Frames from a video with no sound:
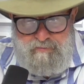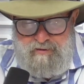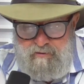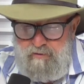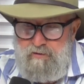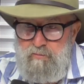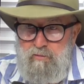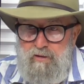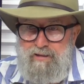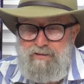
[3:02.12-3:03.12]
and the reason
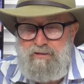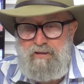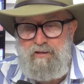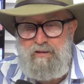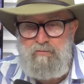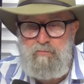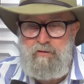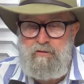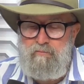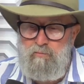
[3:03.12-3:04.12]
why is I think
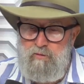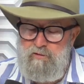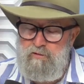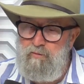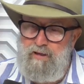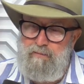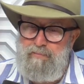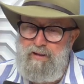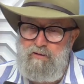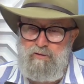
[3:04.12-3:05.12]
we, we're so out of
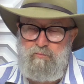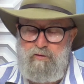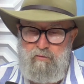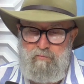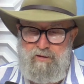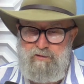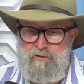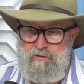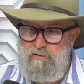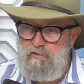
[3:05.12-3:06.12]
balance with our
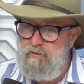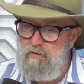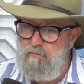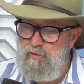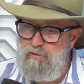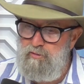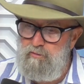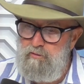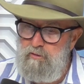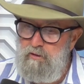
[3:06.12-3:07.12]
residents to
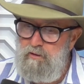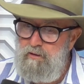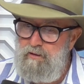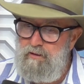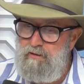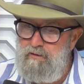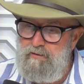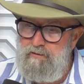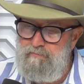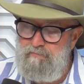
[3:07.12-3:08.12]
commercial.
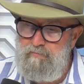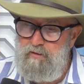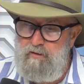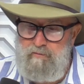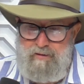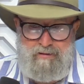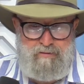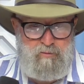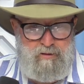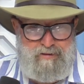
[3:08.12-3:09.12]
Um, you know, I think
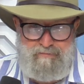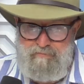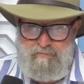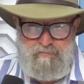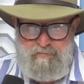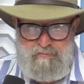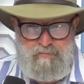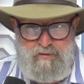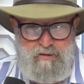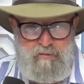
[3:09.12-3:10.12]
we're like,
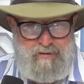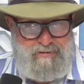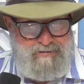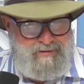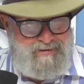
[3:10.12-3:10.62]
you know, like